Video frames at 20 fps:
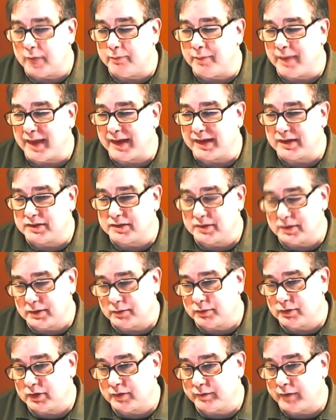embedded
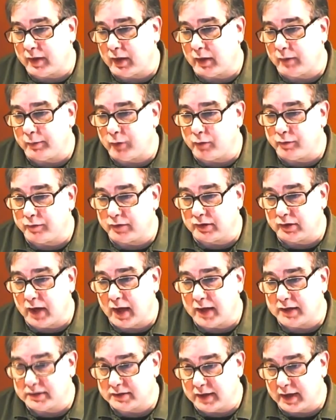systems development over the
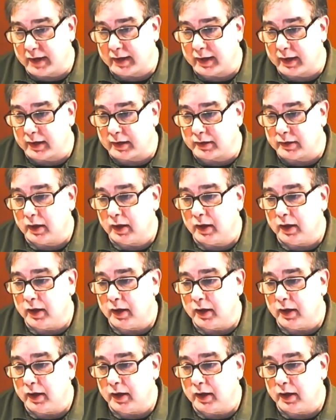last decade.